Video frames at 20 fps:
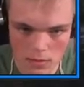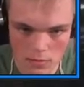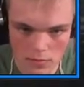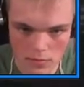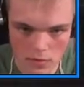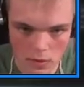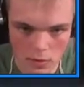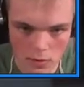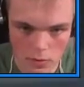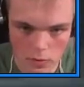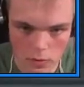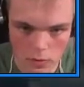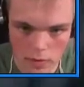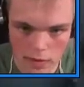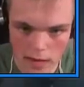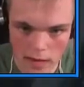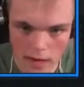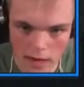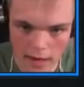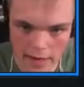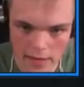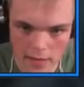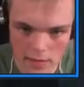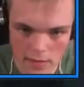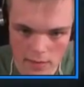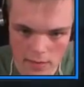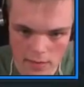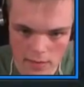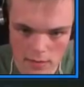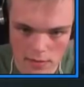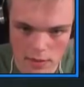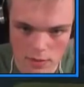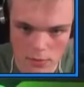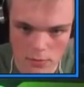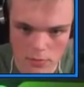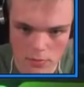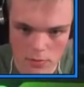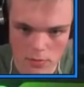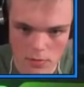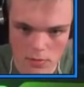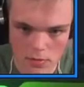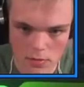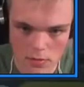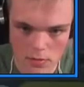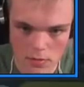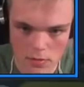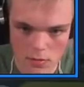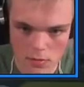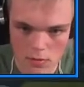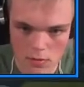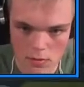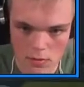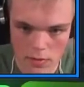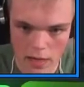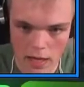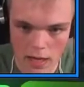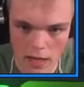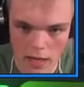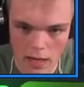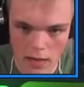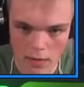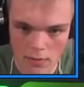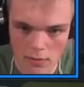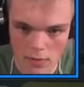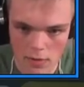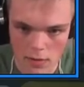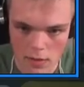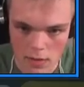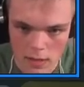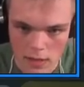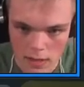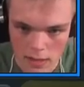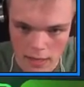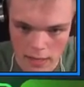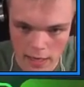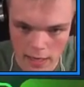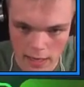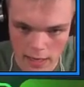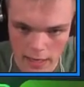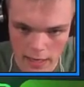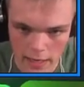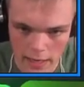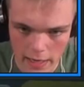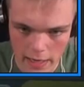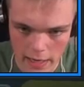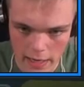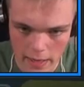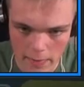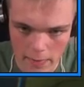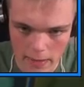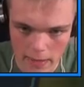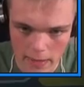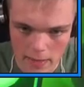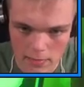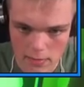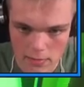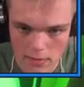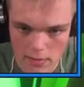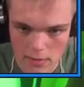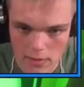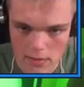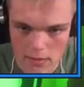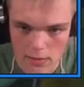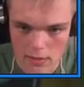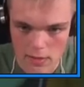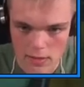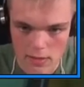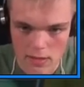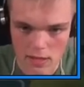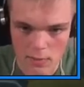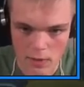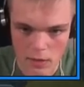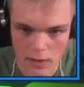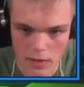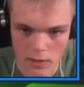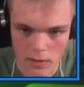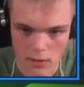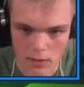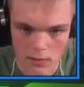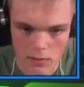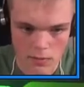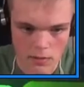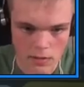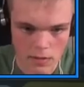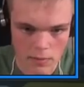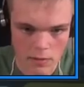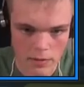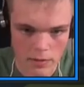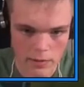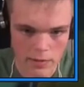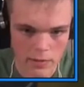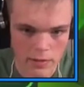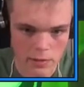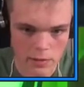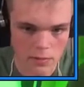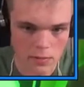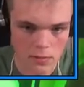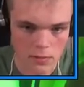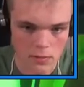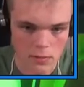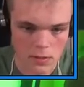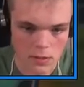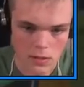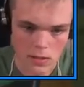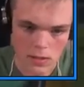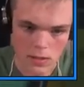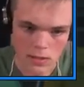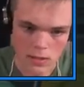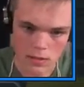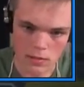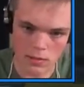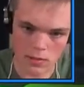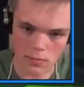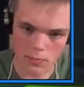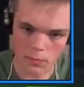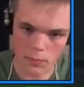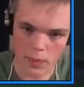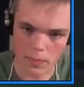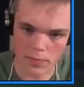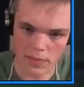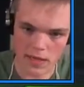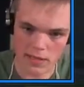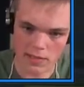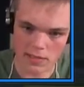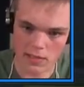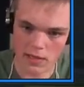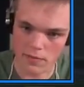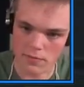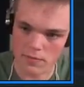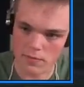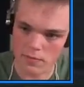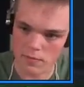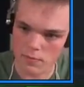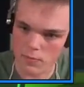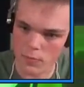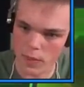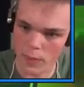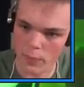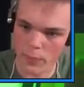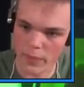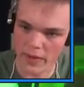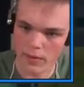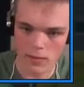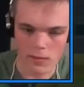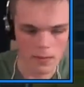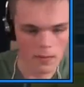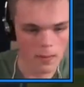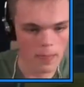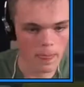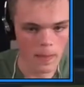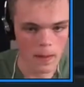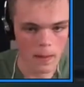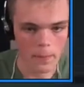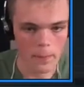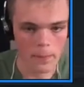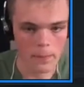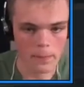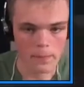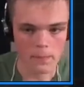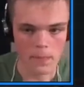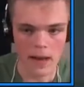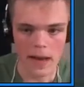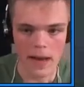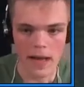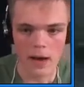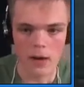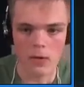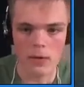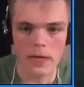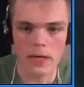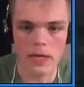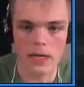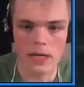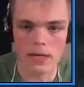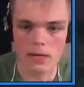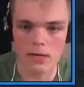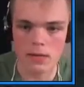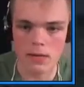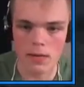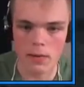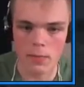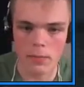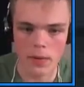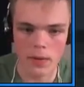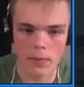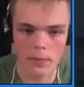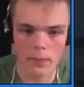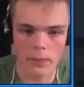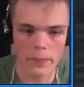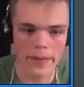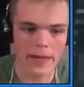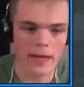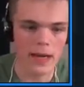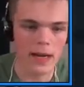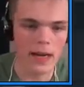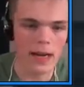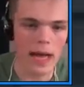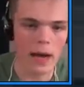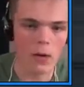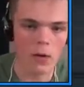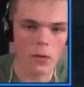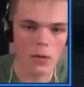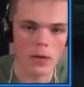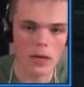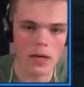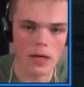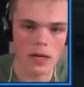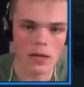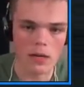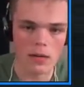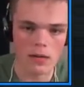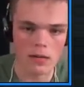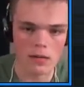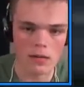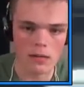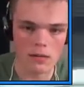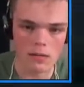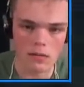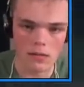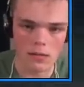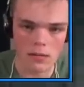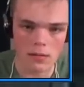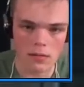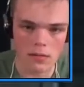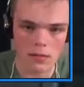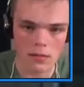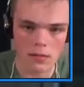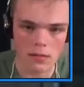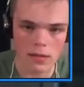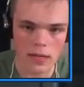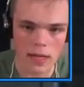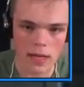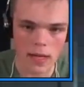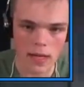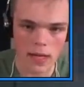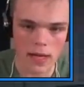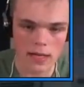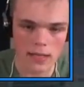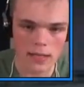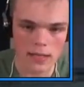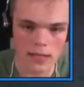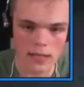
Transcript: Follow the green light. Use. E. Come on, girl. Come on, you can do it. Pump that stuff. Pump it. Louder. Pump it louder. Times the